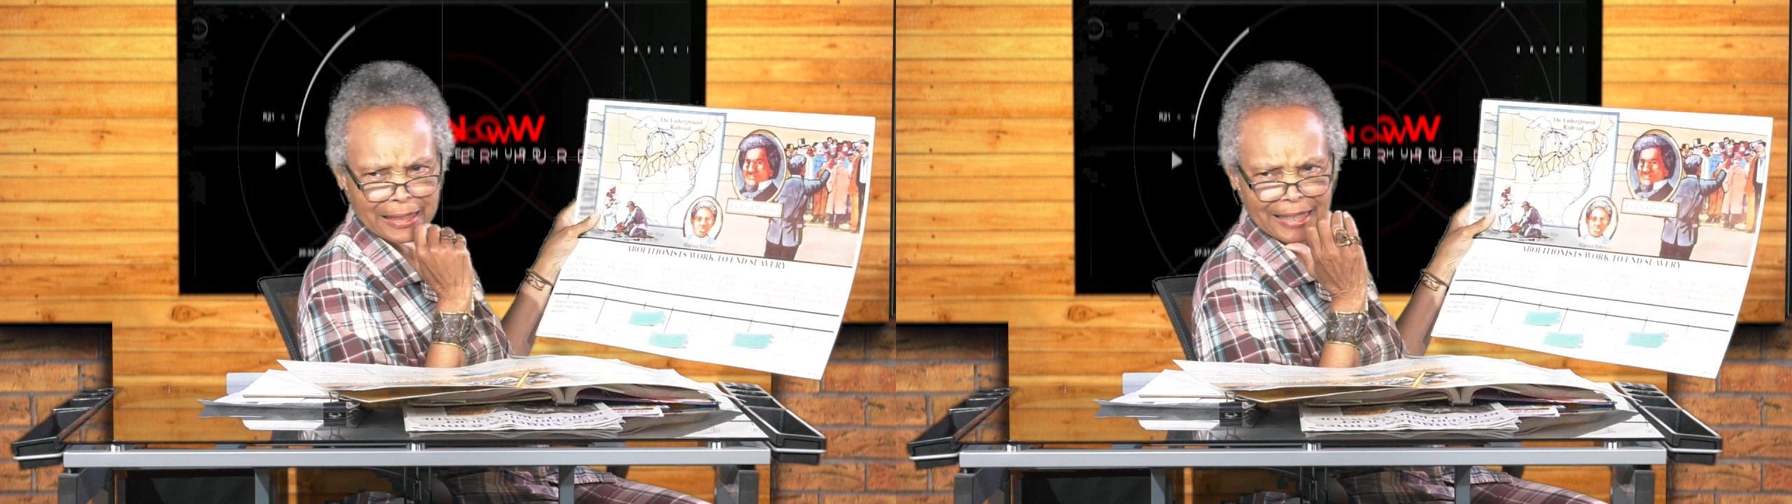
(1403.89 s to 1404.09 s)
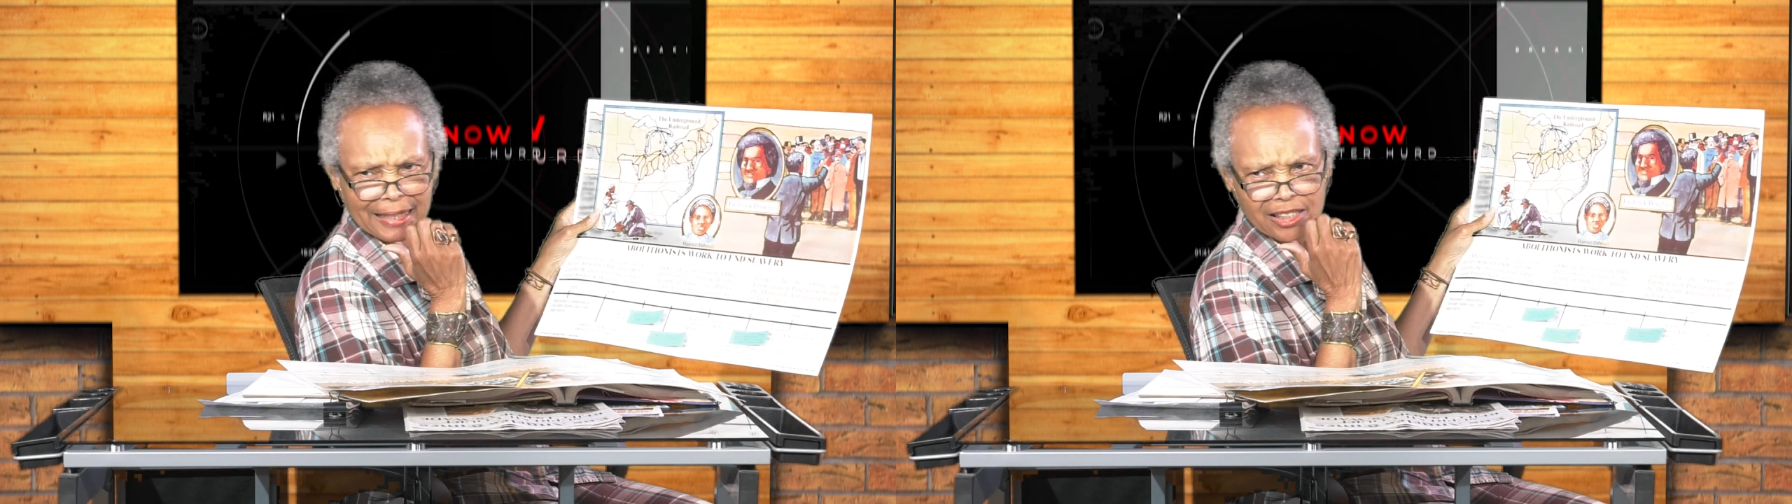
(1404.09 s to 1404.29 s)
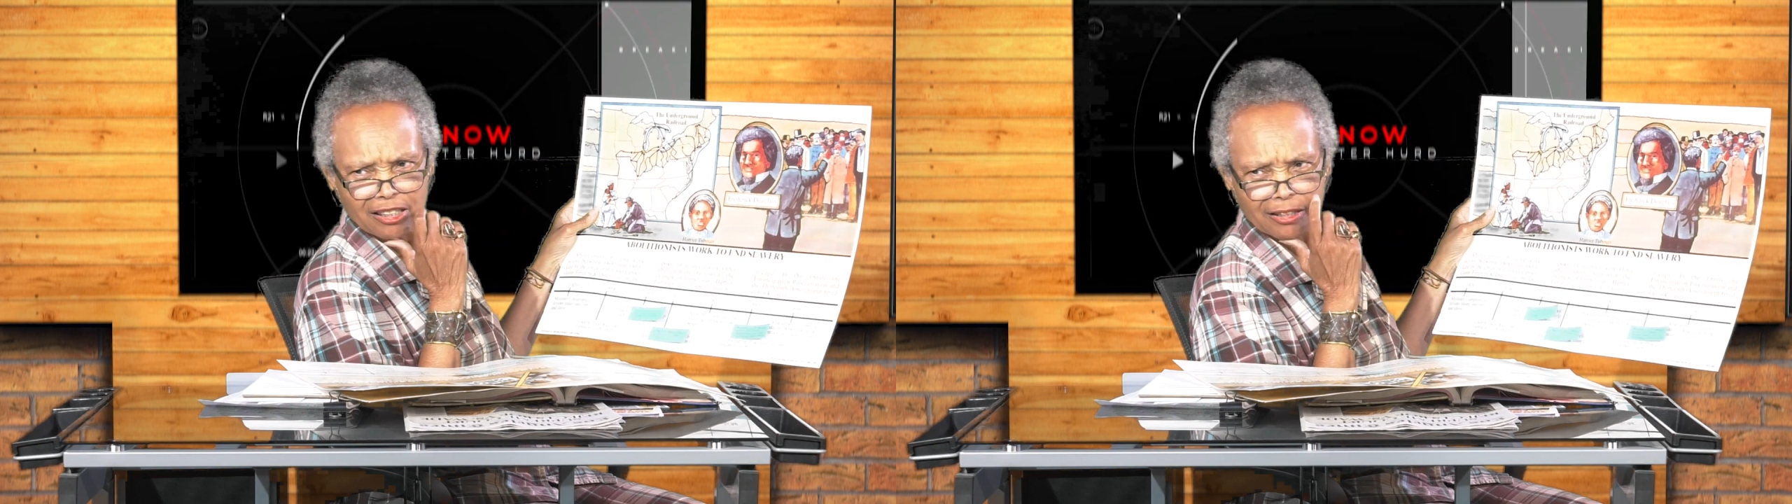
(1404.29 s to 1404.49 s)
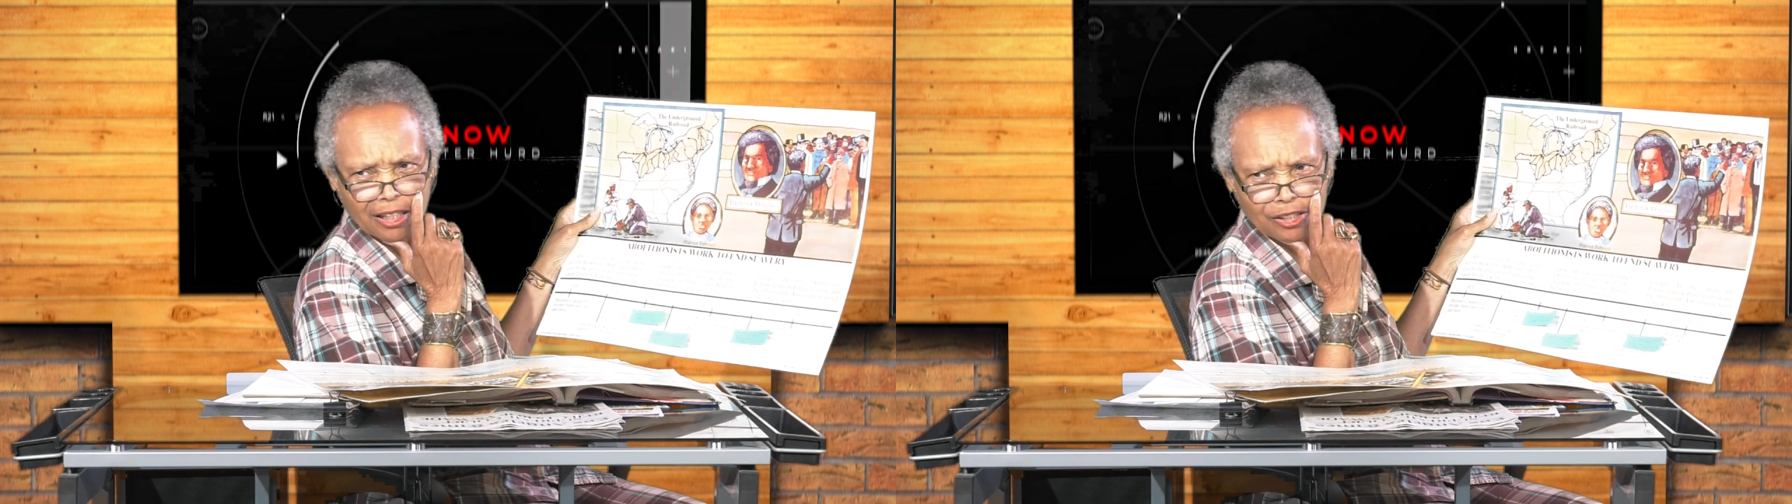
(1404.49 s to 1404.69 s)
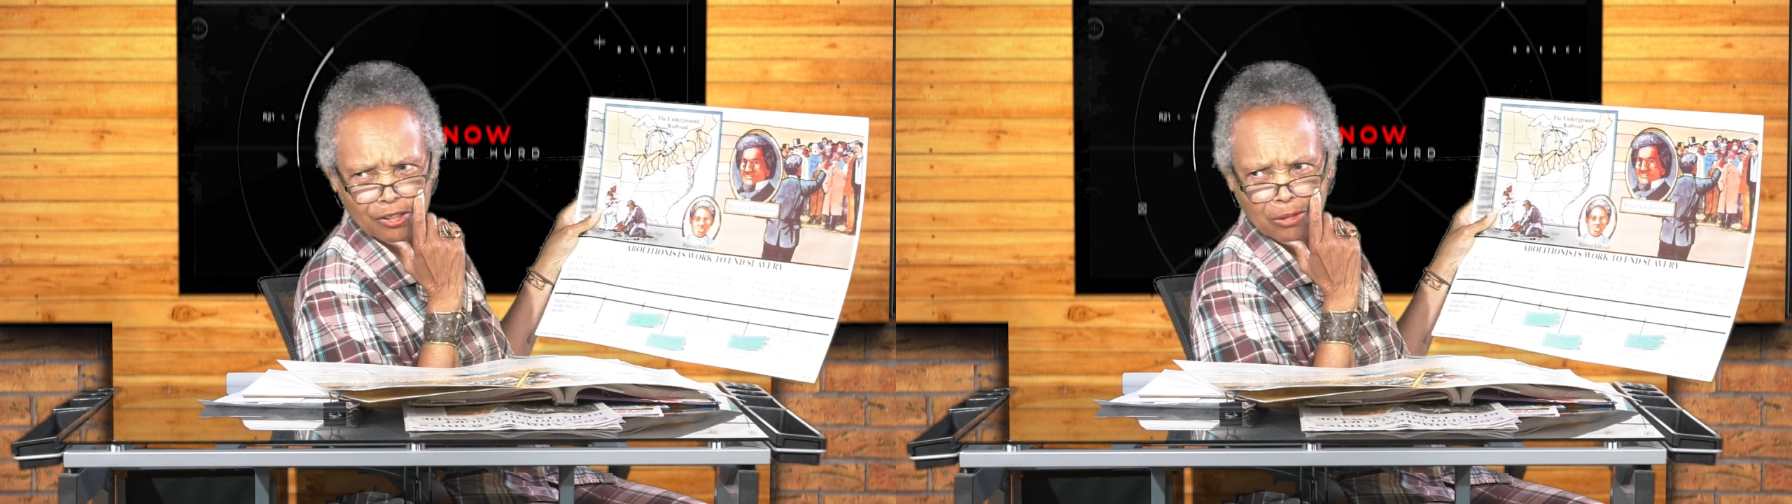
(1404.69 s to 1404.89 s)
kids hear
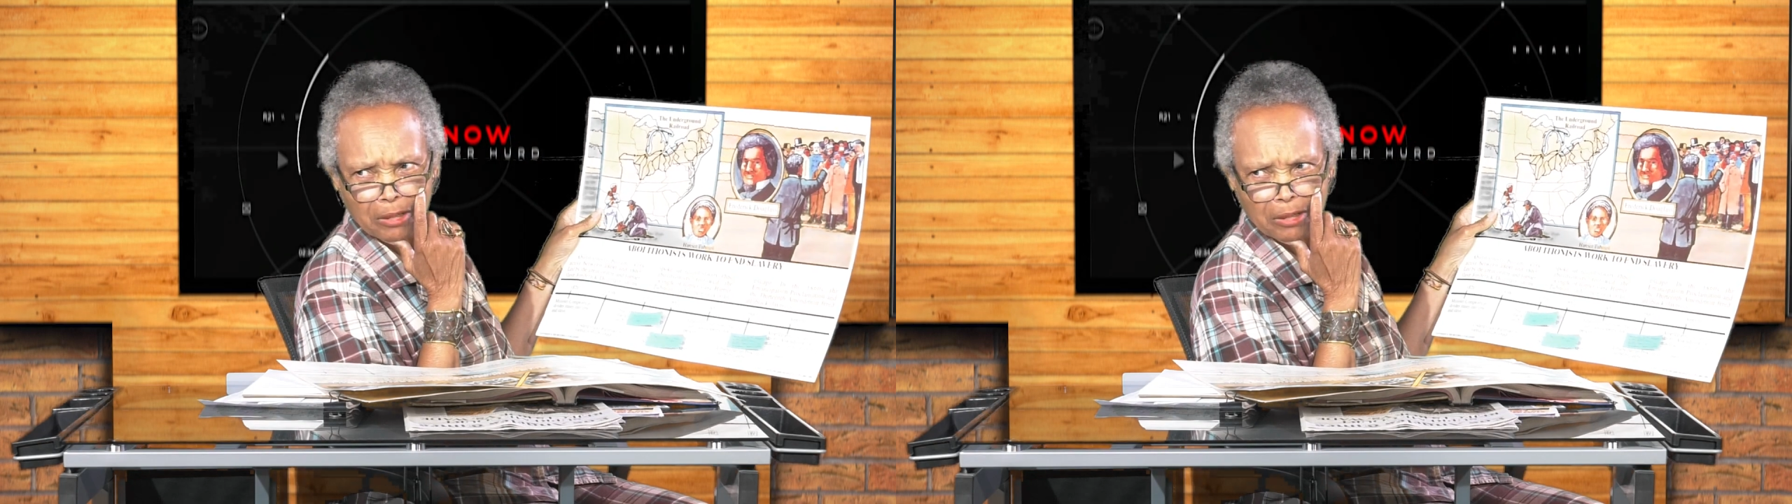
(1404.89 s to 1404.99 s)
that term,